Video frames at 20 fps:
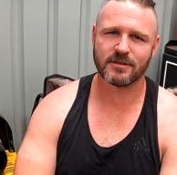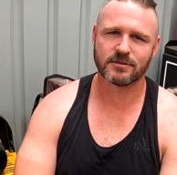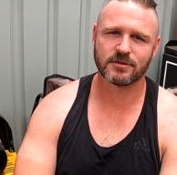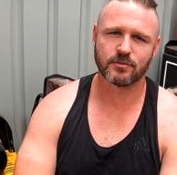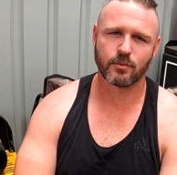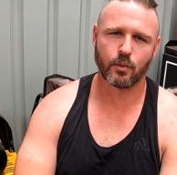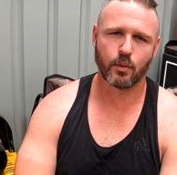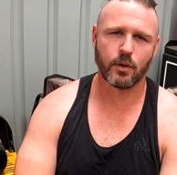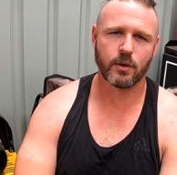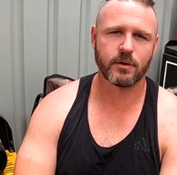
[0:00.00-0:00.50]

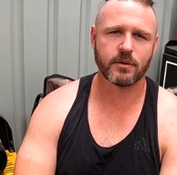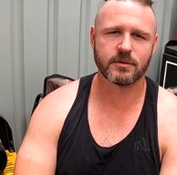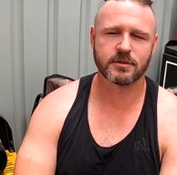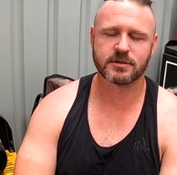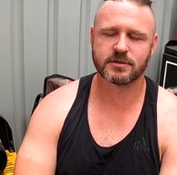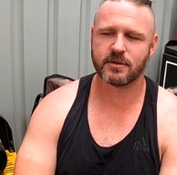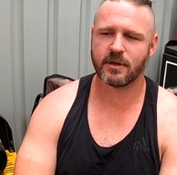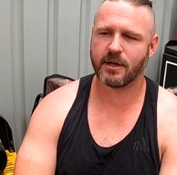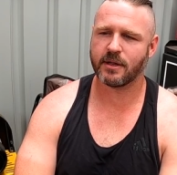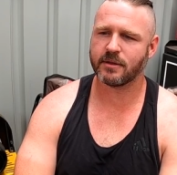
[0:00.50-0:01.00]
That's Royal
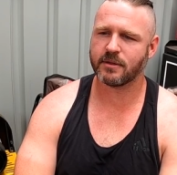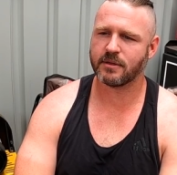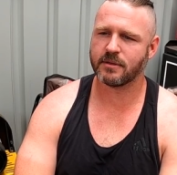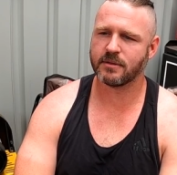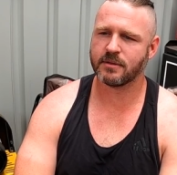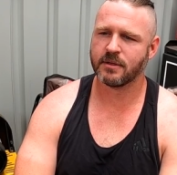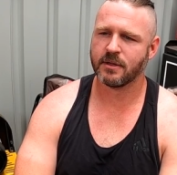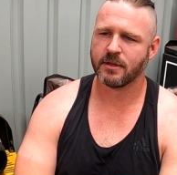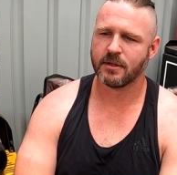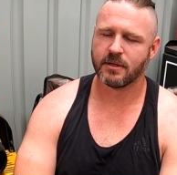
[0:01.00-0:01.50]

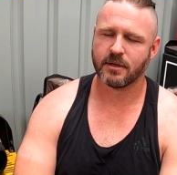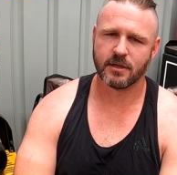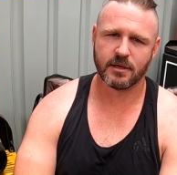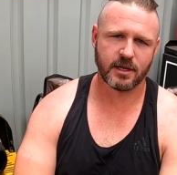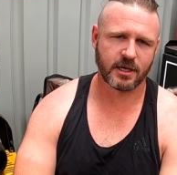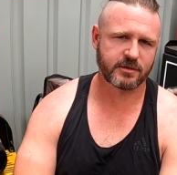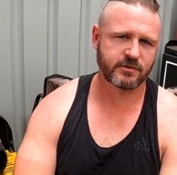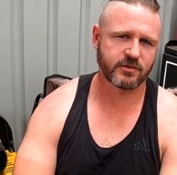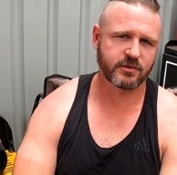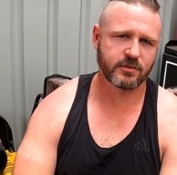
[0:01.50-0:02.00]
Australian
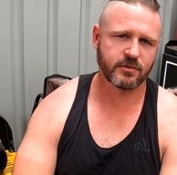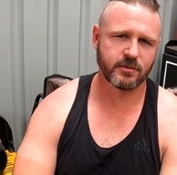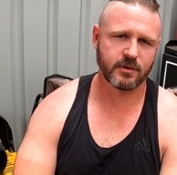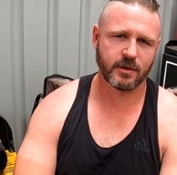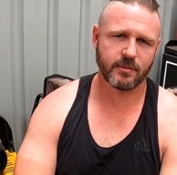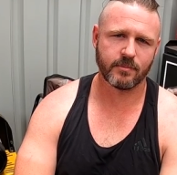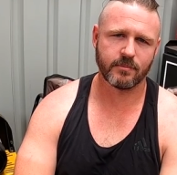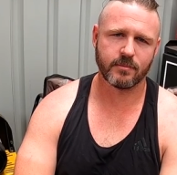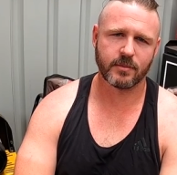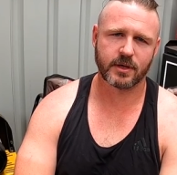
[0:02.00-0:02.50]
Electrical
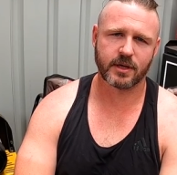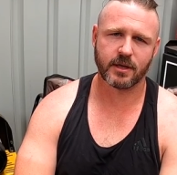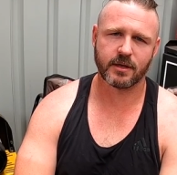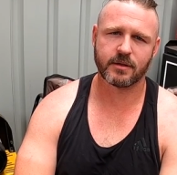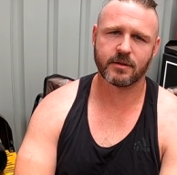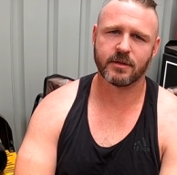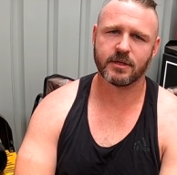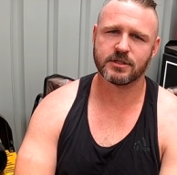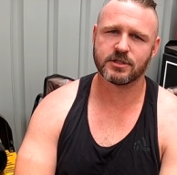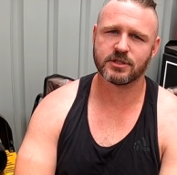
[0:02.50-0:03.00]
and
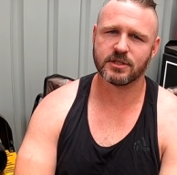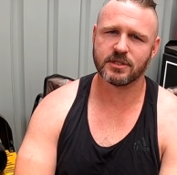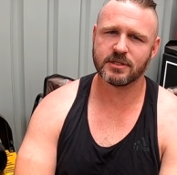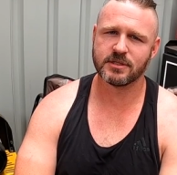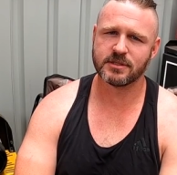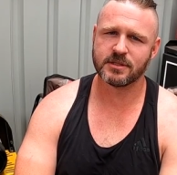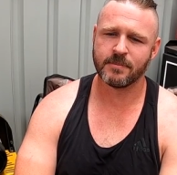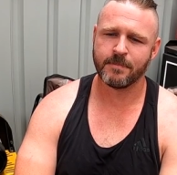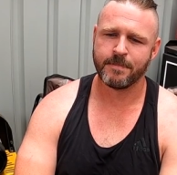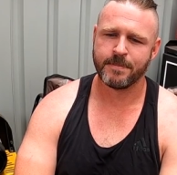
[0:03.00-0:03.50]
Mechanical
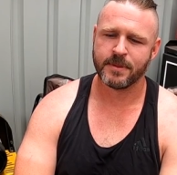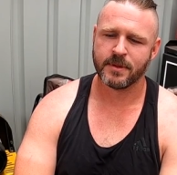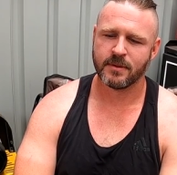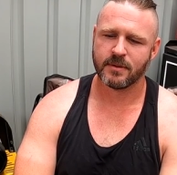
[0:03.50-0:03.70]
Engineers.